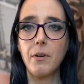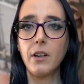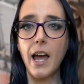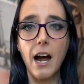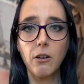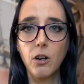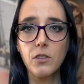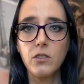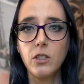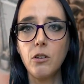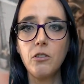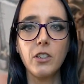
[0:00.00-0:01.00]
in Agros
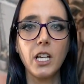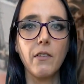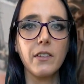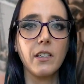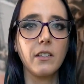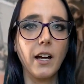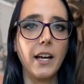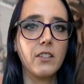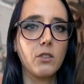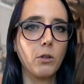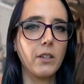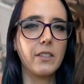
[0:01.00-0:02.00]
Dune to give us a nice
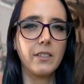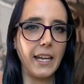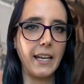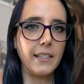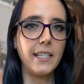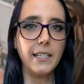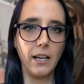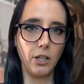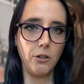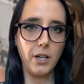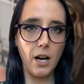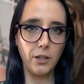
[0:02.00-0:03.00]
sort of sandy
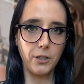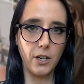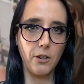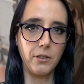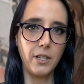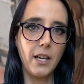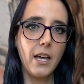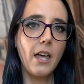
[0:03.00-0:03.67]
yellow color tone.